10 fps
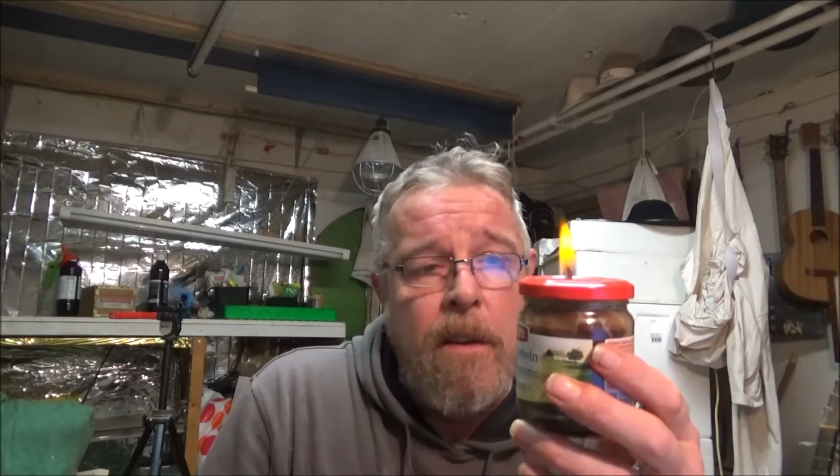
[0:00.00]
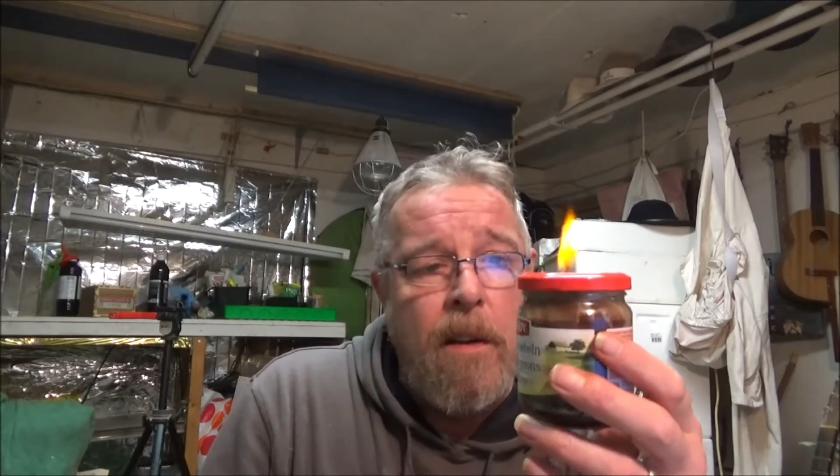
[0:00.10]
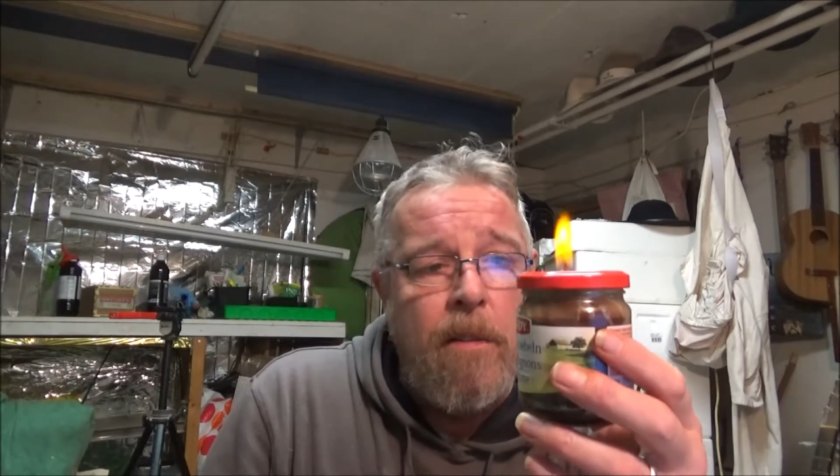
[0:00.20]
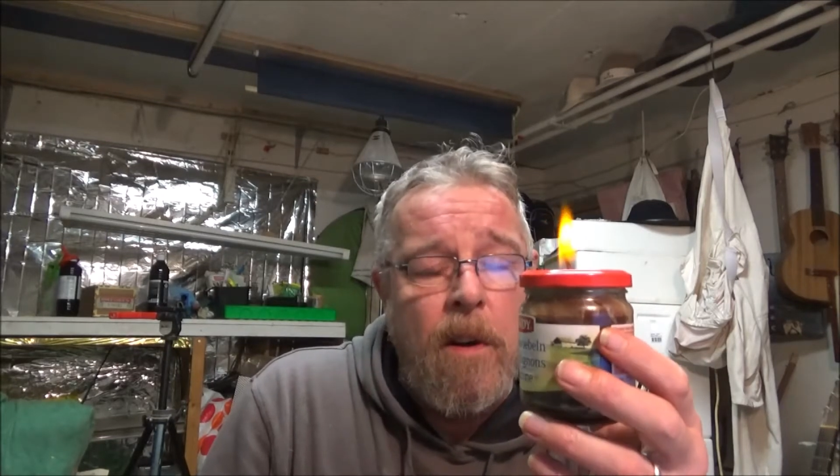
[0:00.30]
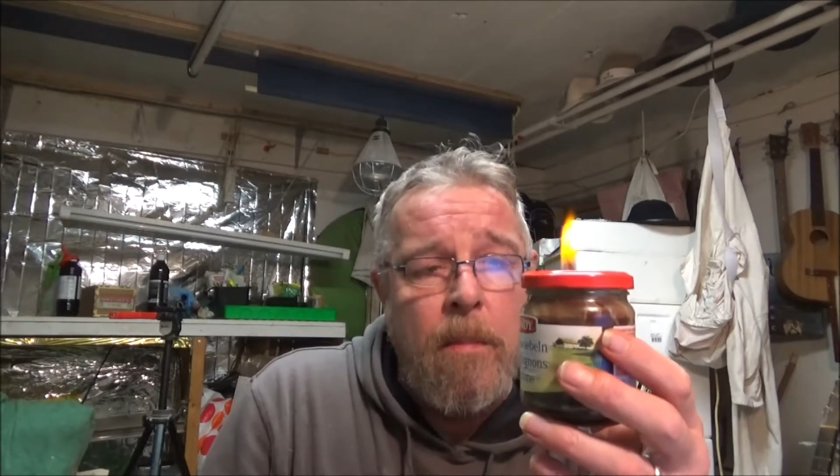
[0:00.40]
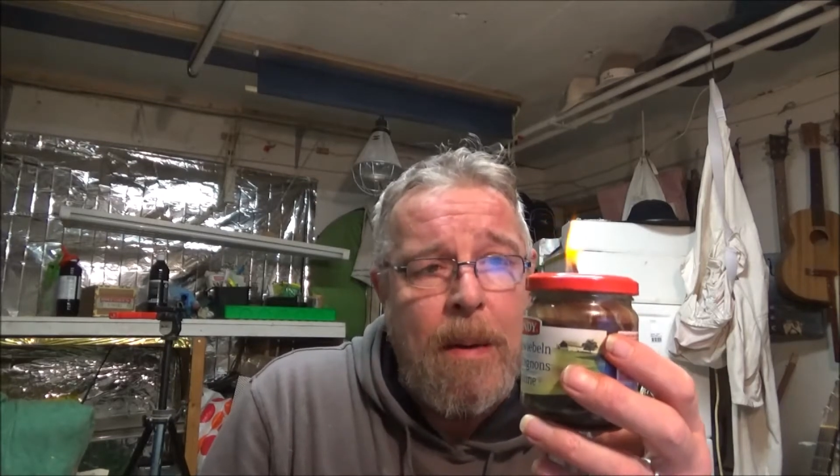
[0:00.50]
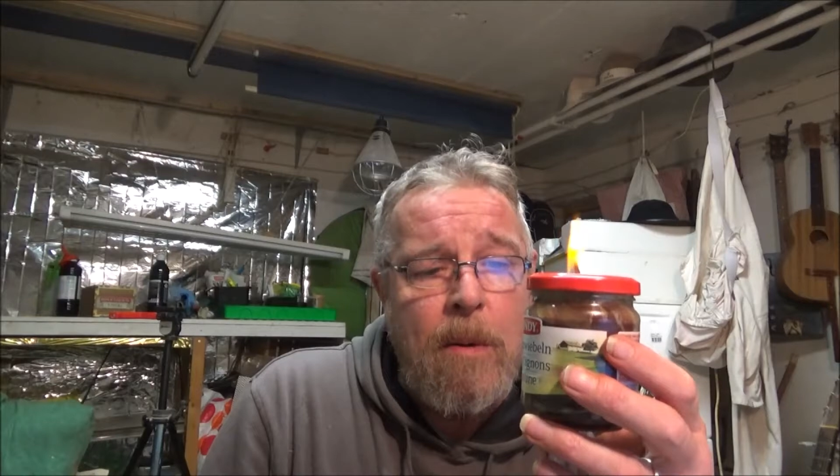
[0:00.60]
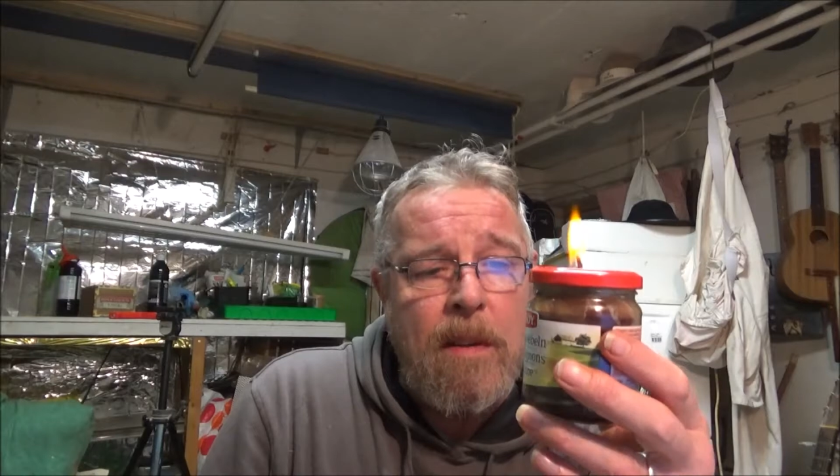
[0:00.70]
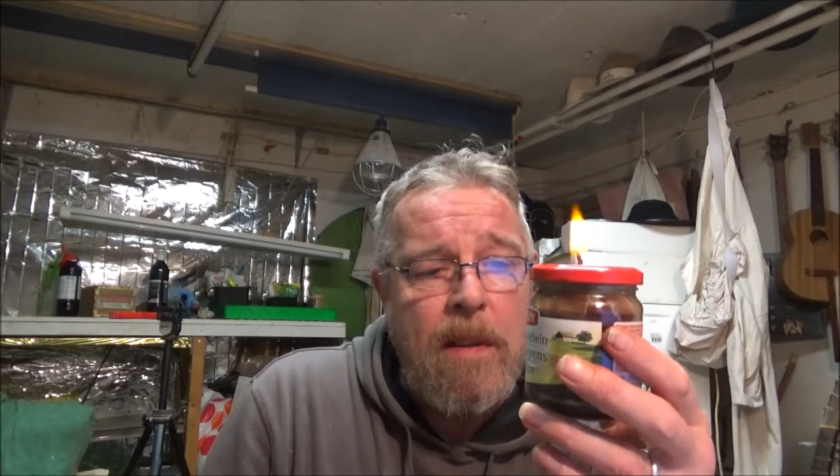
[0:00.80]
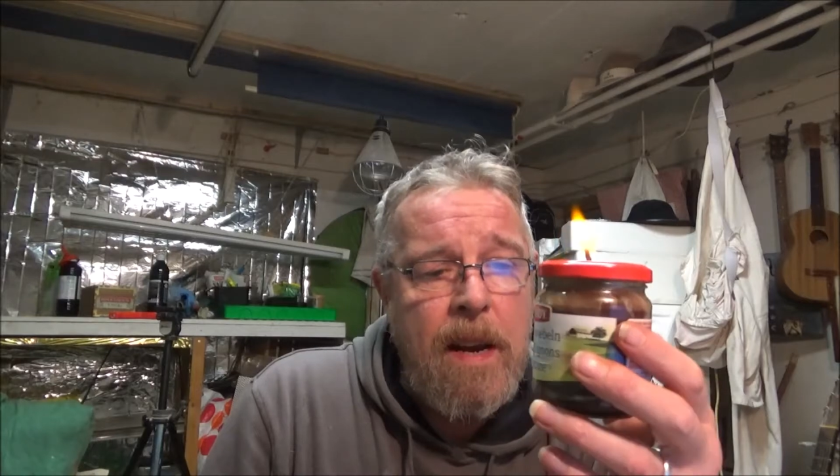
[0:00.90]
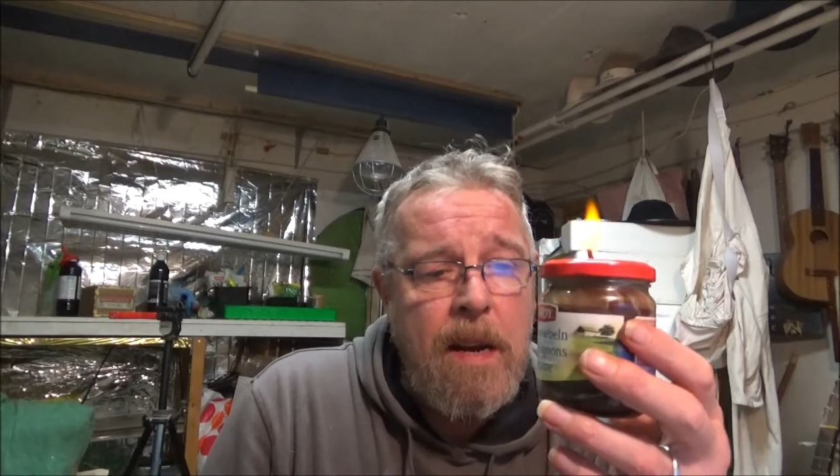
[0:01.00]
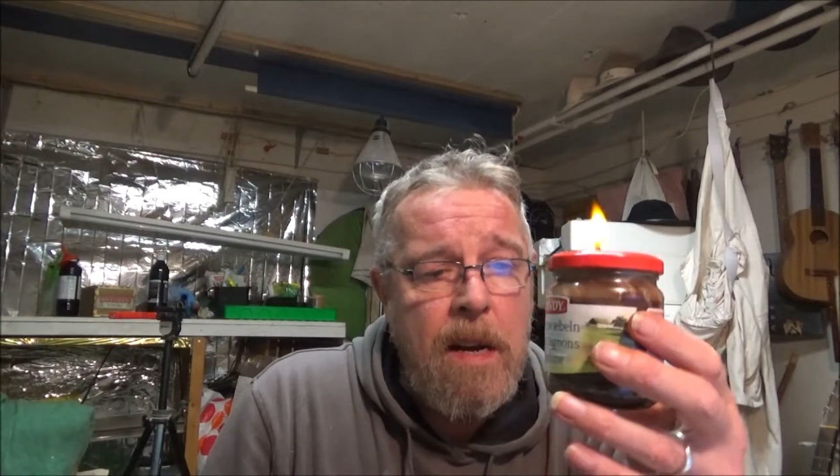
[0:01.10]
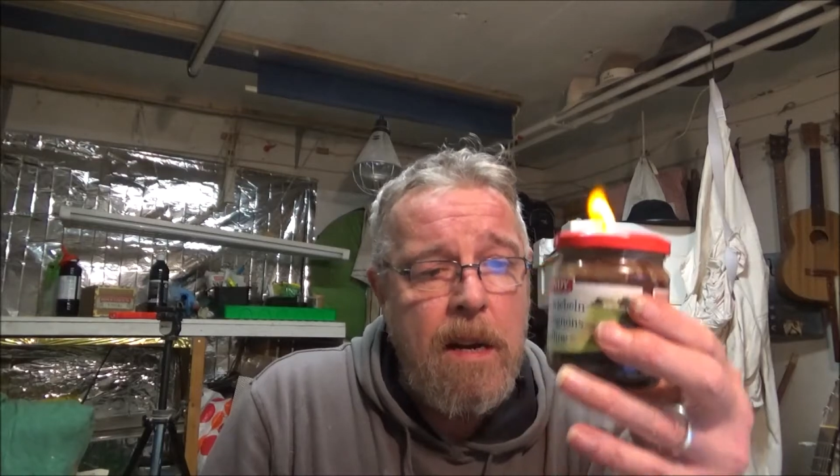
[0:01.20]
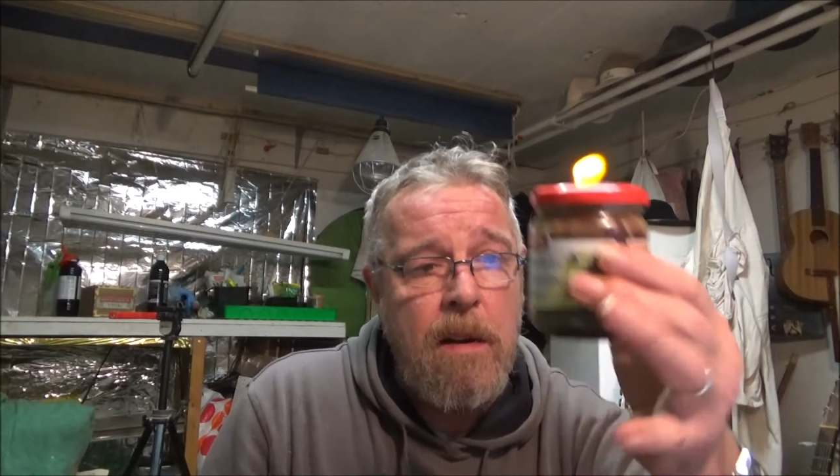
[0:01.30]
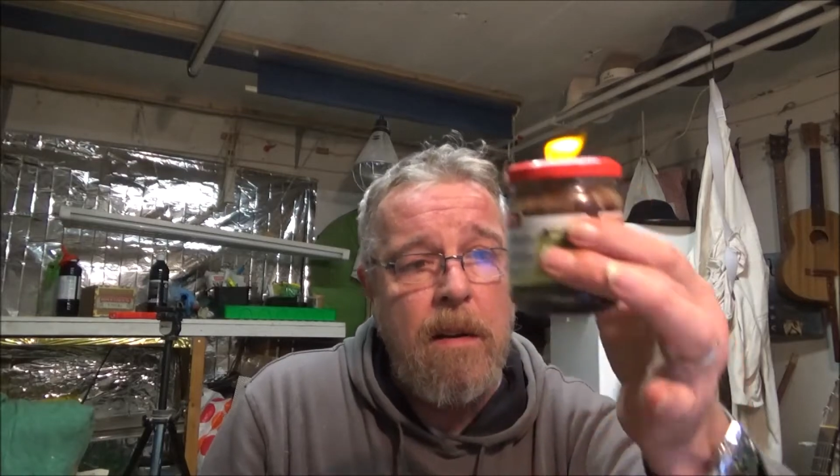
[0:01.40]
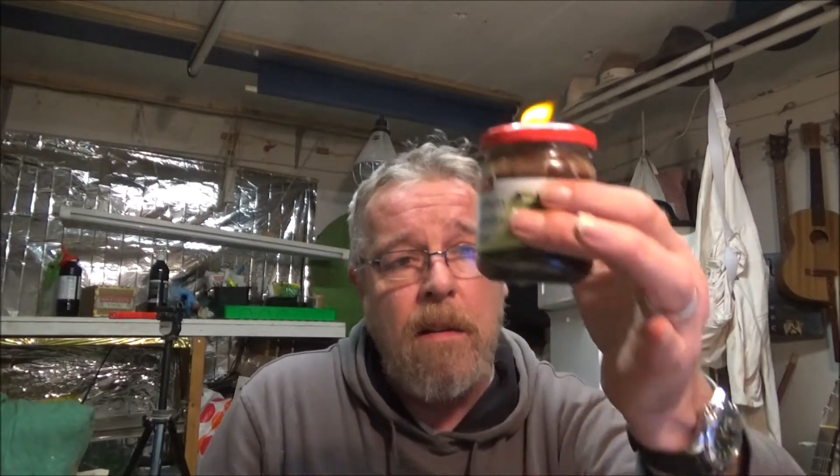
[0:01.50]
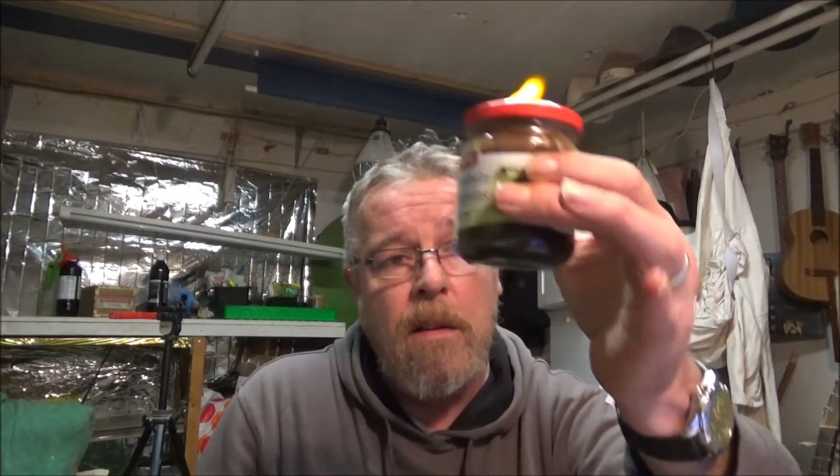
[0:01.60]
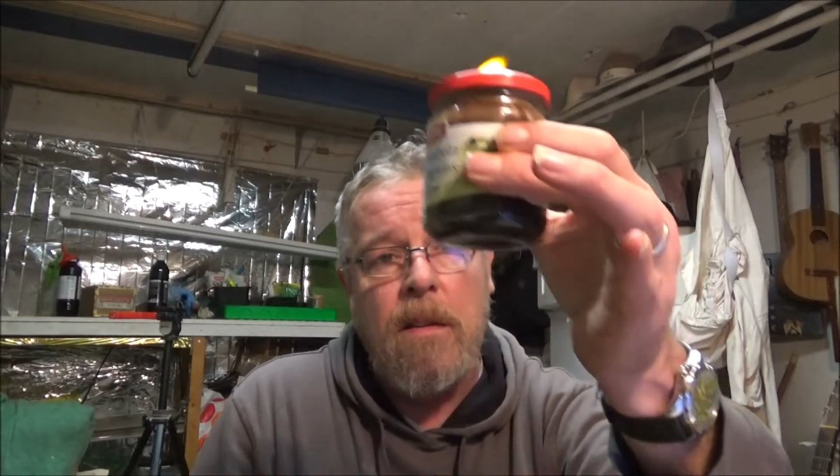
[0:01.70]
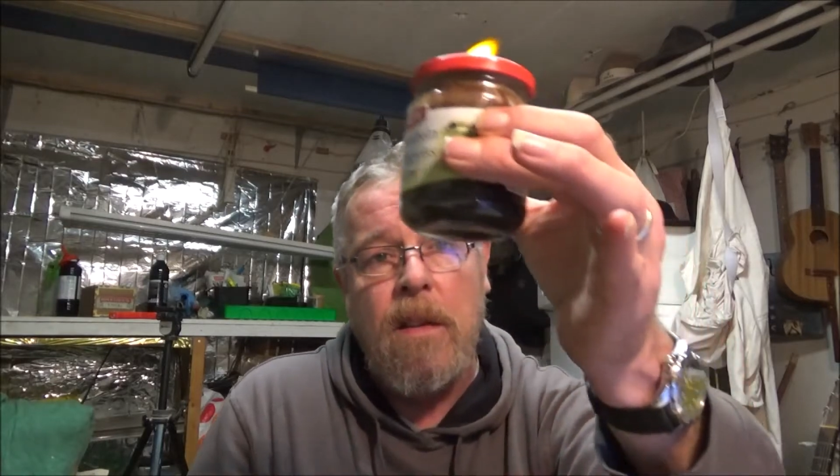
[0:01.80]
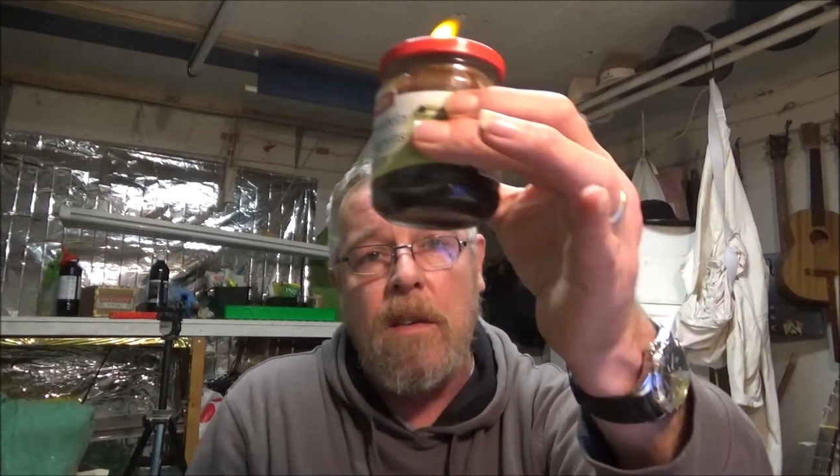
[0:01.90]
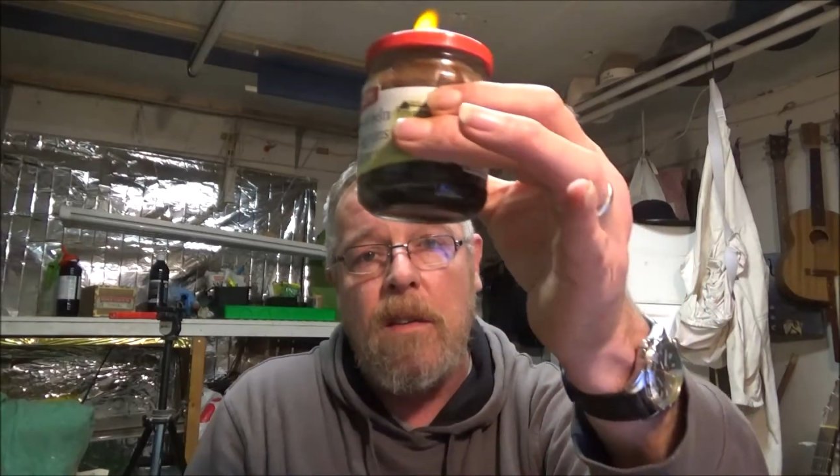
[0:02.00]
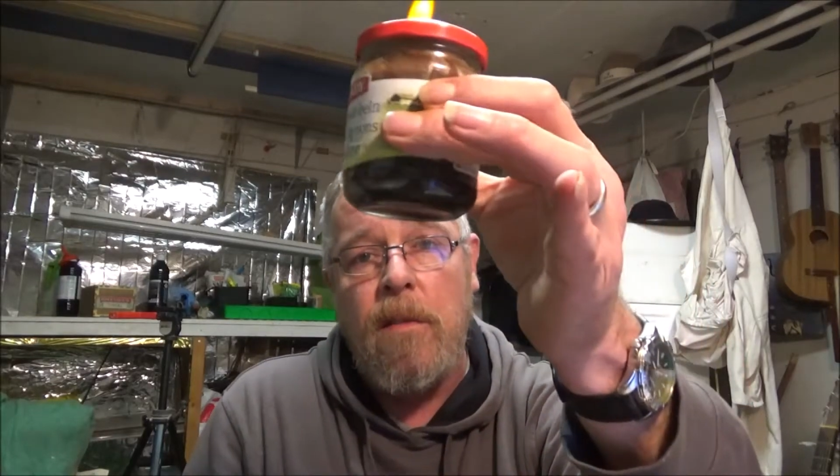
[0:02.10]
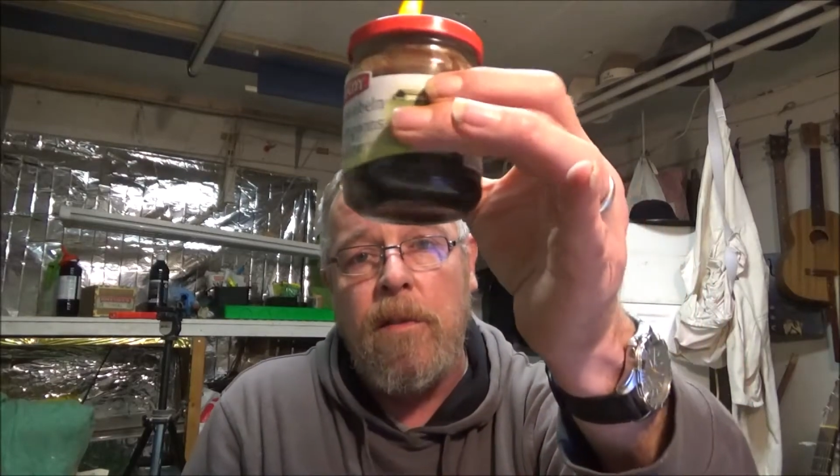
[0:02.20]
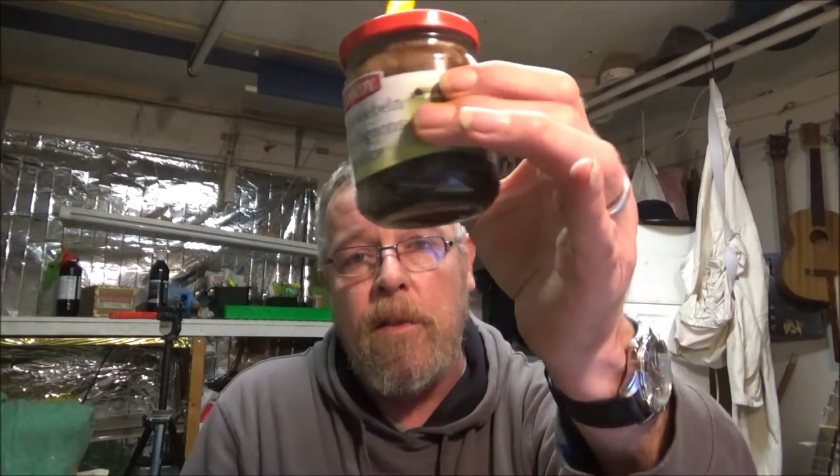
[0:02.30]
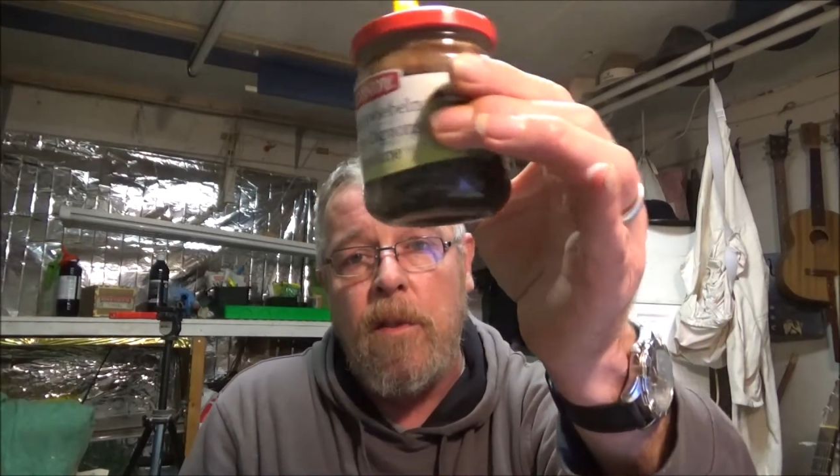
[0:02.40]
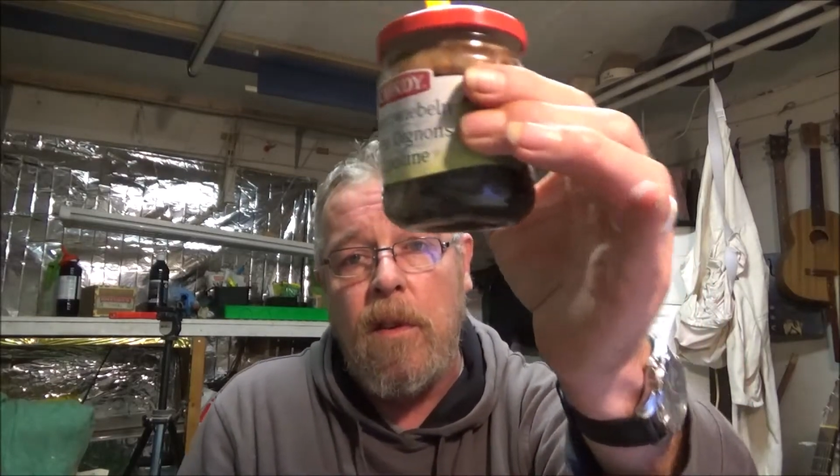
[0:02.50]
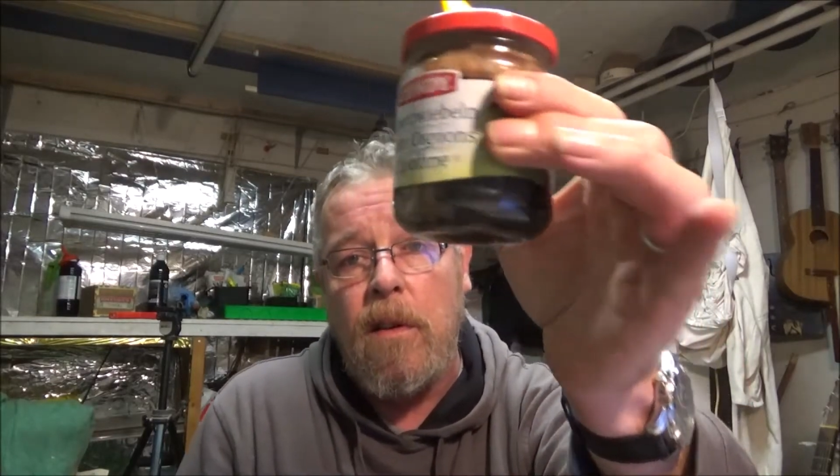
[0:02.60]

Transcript: I've got about 10, you see it's not full,